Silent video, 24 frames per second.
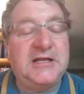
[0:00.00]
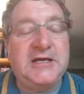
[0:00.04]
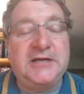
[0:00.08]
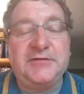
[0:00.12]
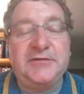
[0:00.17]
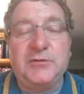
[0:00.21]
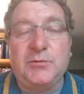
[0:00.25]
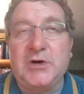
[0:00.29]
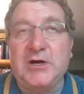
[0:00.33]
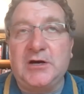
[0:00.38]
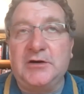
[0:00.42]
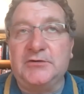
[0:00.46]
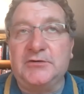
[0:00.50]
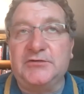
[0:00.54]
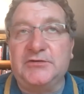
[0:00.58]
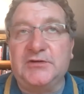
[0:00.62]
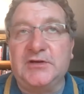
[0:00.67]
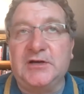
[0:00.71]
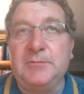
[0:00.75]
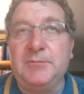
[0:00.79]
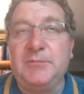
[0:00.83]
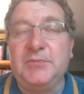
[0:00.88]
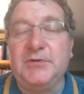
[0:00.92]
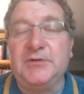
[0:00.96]
the water
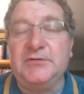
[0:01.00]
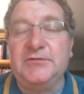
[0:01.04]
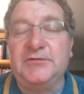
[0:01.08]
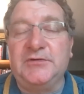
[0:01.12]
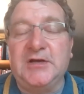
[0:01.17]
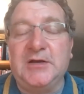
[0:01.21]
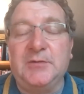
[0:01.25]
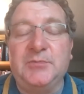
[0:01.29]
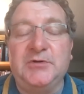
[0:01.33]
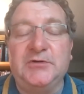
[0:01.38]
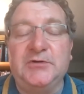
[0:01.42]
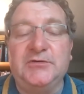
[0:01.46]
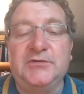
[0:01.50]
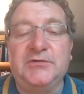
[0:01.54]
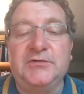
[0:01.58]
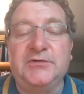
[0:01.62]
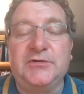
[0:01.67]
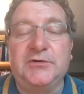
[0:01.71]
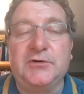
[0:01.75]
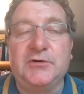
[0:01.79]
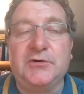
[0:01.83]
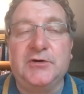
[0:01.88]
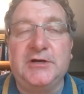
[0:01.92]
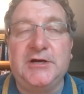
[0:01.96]
sample is
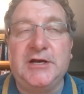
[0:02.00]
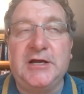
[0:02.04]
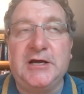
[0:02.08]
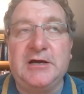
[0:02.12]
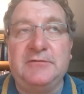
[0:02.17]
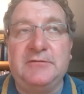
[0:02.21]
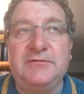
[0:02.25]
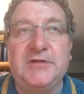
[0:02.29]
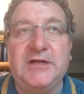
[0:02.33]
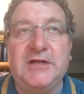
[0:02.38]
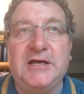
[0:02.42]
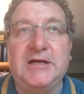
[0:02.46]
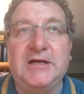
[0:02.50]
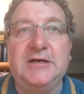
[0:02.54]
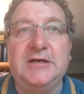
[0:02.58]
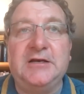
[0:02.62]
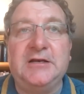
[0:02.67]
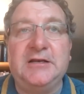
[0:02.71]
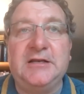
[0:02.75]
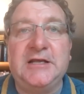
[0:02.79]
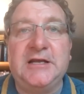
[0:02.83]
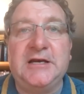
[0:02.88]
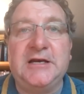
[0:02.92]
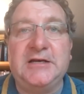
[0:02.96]
thorough enough that
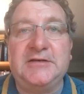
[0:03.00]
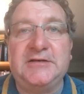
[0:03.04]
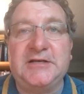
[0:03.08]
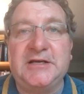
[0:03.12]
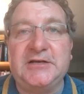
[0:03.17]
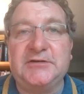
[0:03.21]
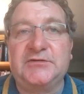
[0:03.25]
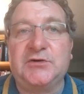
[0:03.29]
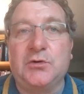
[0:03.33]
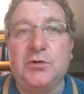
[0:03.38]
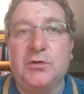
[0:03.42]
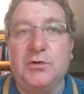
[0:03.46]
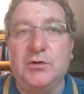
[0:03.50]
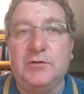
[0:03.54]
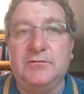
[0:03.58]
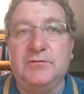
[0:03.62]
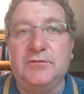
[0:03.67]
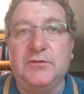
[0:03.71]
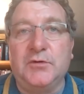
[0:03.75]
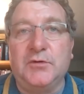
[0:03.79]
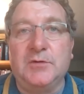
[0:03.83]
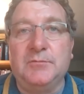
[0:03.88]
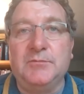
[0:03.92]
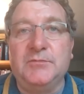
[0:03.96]
it tests
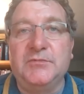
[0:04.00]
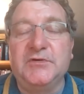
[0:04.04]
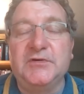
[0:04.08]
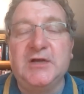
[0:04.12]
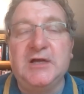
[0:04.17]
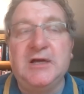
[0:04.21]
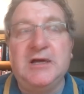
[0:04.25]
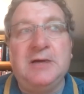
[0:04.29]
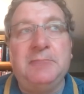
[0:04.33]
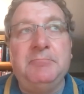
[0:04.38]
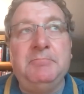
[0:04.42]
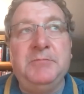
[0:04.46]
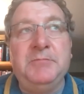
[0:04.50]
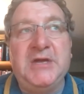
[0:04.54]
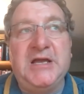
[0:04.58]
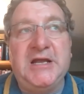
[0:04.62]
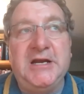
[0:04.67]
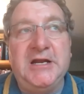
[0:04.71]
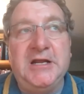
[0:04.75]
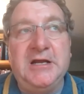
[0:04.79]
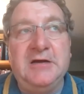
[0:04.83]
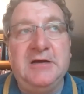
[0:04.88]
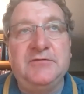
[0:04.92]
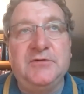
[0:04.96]
coliform.
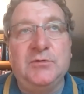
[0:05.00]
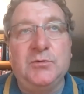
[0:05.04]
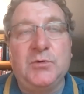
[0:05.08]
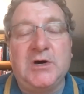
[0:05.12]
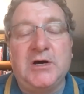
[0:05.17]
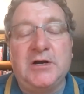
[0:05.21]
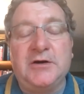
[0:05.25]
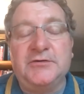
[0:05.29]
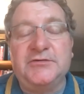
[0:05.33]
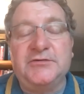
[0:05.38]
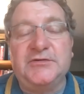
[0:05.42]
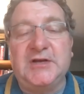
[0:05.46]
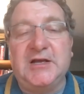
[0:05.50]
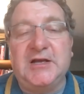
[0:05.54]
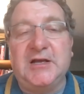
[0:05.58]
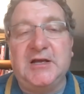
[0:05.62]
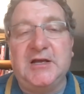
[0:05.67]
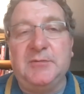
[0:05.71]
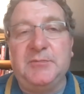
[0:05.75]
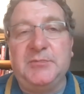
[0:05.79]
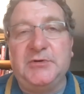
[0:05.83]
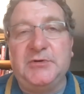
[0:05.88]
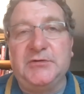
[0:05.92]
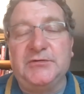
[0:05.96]
Many of the water
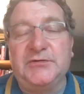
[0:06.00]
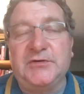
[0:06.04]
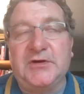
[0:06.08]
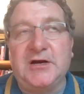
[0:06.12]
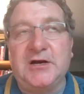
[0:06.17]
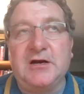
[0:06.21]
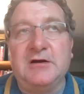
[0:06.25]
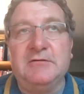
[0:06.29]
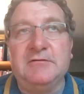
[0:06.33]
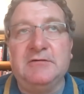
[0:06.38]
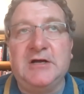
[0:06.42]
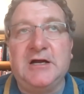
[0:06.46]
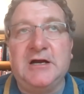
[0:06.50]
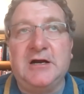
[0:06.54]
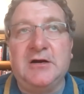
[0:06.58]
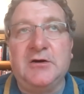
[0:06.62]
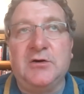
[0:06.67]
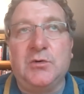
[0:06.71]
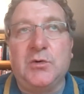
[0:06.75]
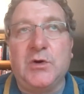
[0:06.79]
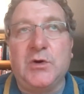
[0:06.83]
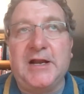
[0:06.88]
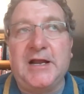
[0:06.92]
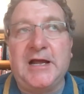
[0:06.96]
samples are
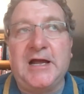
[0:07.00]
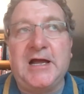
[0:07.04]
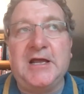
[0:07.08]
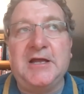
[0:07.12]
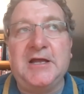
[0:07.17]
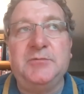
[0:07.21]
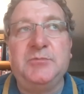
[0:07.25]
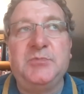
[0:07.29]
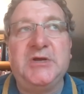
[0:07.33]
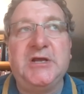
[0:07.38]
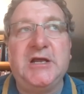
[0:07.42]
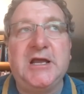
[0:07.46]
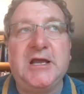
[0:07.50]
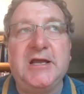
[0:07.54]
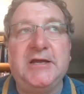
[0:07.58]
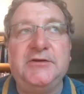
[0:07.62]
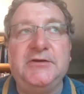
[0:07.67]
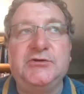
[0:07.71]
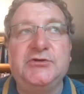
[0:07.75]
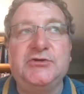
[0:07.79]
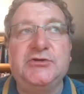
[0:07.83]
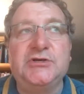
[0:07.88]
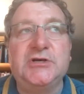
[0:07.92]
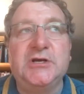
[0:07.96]
quite high in
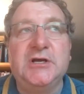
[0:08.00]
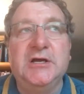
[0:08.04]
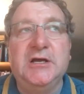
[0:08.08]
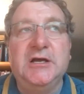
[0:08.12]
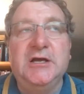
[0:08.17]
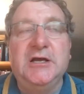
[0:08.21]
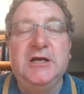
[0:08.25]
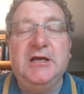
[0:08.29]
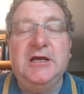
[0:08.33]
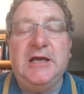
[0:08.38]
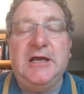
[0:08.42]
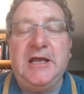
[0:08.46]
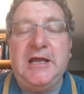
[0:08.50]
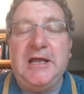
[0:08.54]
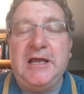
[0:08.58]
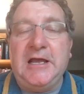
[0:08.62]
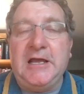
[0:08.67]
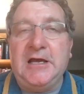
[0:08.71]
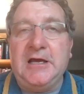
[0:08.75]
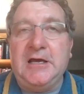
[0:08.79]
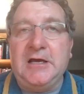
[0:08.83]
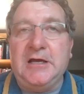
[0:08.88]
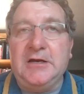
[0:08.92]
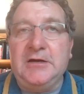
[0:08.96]
pH
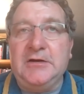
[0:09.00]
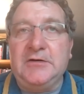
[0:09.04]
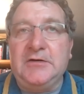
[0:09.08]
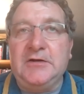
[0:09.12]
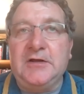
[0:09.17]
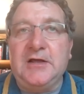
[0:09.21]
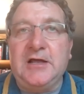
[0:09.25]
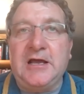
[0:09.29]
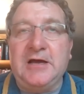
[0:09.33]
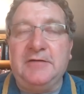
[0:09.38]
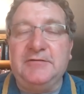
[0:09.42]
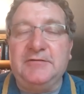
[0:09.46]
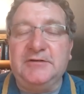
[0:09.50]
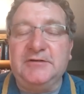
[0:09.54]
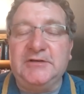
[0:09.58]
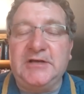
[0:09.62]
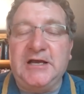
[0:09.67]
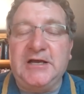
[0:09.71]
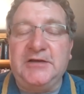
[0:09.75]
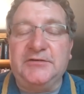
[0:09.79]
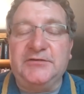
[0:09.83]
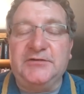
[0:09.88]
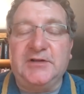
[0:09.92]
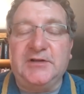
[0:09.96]
and
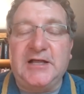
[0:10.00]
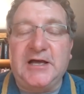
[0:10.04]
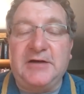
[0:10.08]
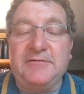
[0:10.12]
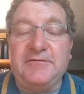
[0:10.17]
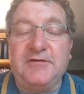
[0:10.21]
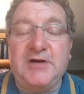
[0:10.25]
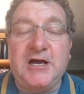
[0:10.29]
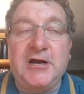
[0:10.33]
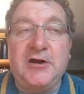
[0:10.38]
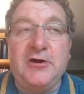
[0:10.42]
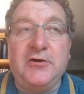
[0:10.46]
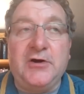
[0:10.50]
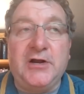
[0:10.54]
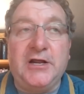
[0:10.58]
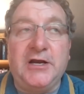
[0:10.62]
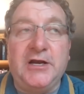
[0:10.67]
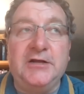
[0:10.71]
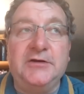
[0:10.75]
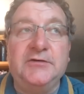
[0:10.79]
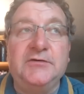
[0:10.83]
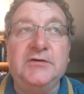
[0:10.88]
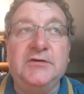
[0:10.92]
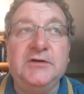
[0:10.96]
has a lot of iron
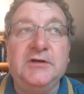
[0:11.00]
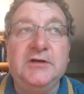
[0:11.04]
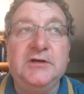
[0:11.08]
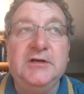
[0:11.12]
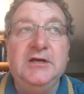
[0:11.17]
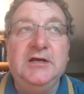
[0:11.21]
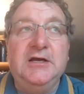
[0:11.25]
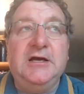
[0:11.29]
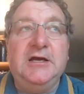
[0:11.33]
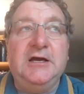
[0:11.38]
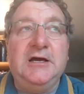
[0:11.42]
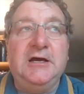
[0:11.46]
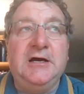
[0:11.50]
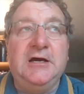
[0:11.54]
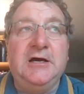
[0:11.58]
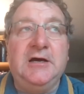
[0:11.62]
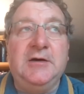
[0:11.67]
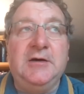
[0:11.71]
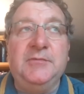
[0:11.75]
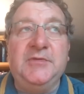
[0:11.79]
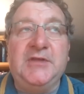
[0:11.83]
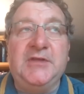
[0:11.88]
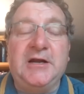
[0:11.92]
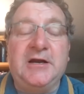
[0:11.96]
in
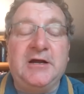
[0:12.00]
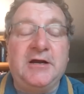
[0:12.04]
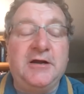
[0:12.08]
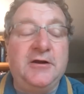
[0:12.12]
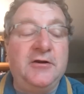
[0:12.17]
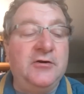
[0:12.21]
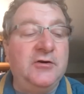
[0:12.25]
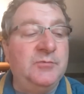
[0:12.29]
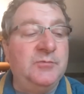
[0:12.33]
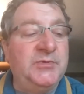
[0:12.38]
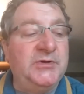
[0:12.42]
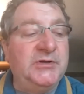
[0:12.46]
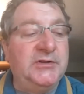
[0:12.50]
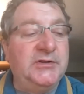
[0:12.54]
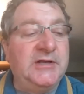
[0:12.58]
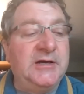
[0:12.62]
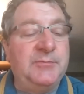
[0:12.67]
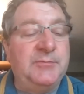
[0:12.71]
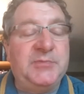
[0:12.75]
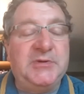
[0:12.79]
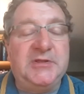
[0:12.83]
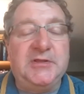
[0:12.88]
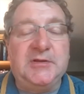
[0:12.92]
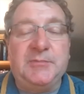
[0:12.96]
it. That iron will build
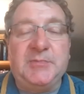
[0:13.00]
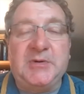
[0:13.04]
up in the